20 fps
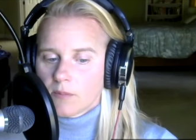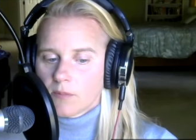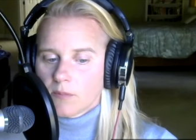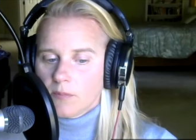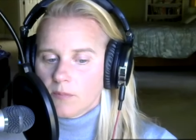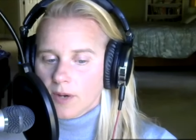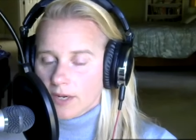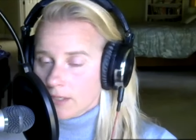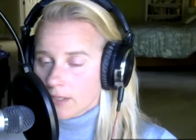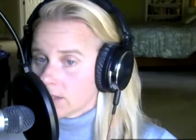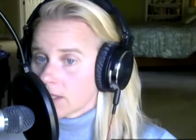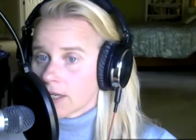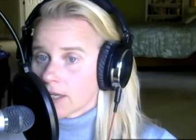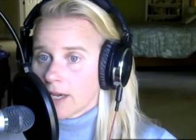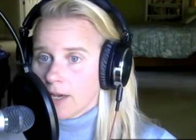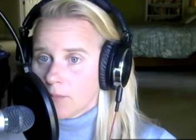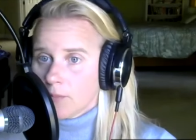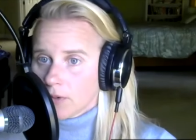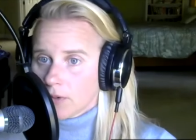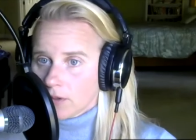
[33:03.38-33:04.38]
But it's a
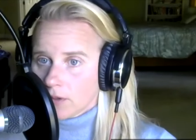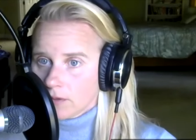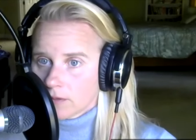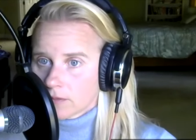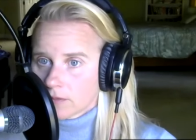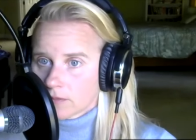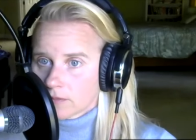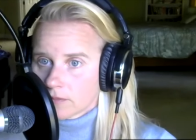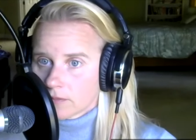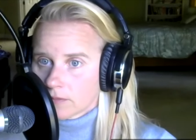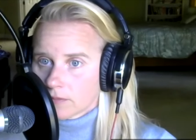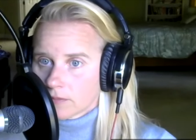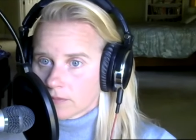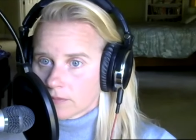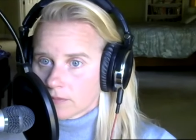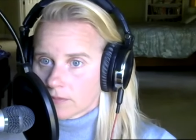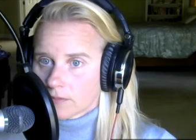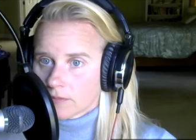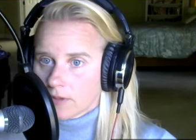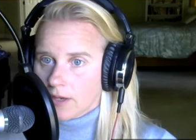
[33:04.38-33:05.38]
gamble.
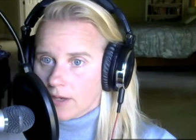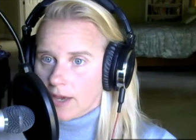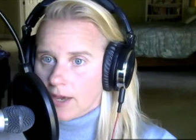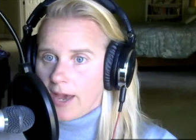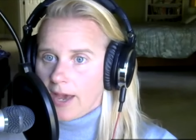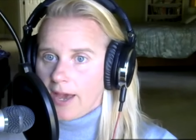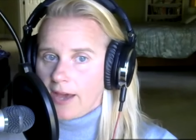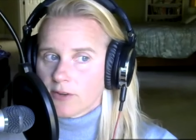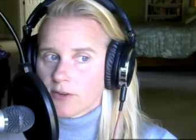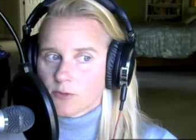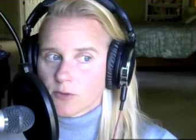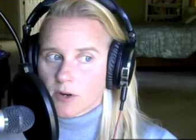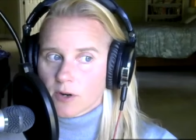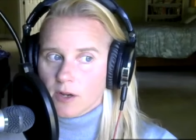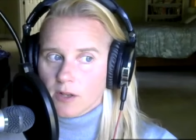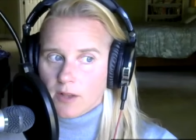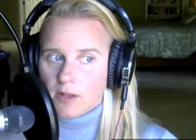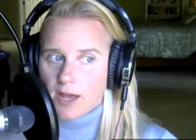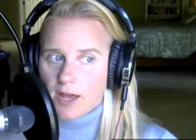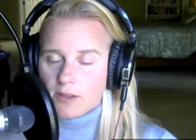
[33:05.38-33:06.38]
And for a
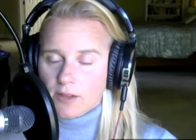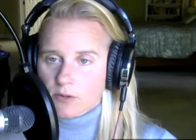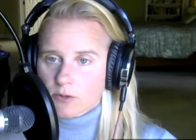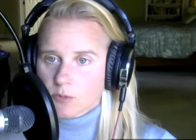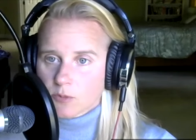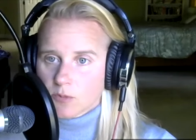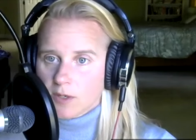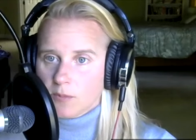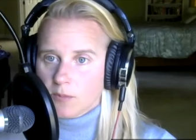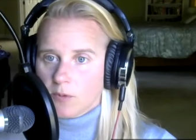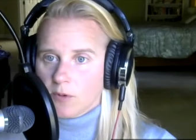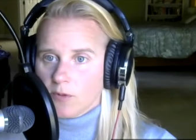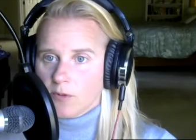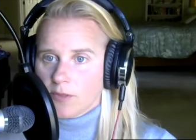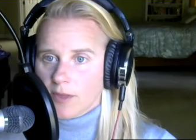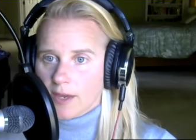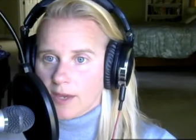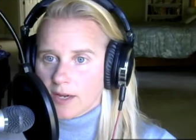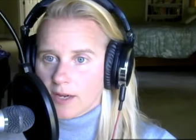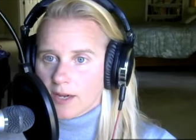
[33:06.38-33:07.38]
lot of those people,
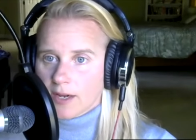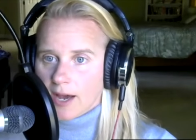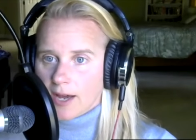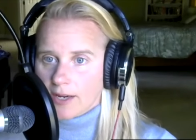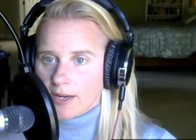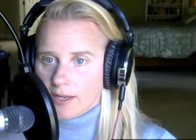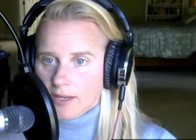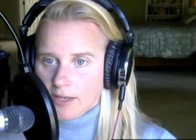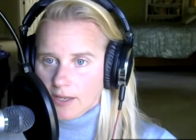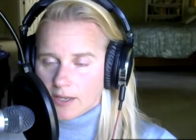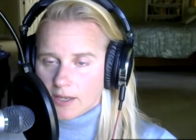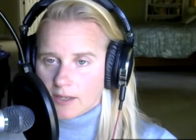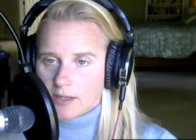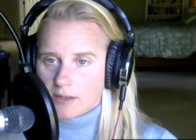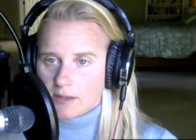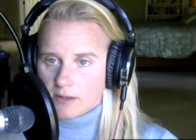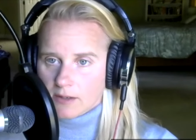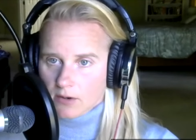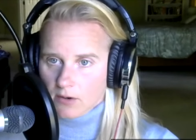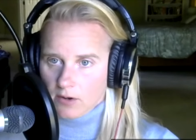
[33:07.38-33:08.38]
they got
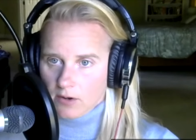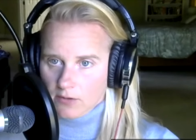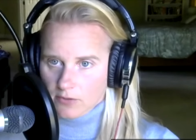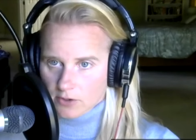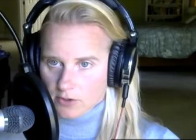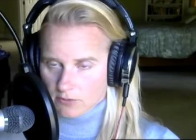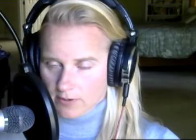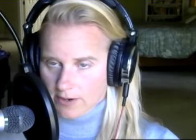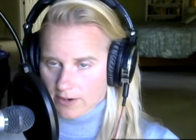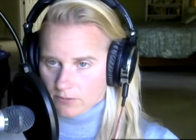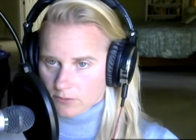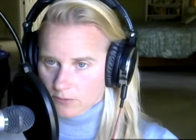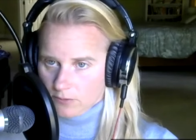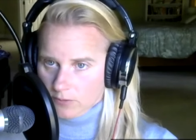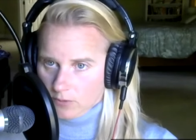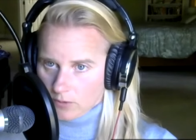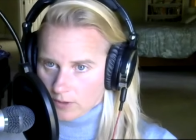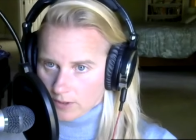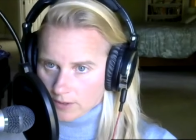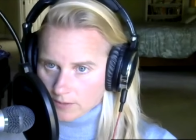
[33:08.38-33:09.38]
in on the ground
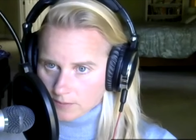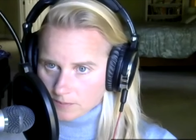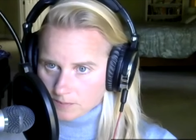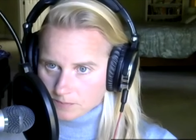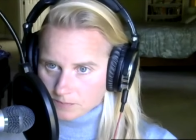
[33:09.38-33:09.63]
floor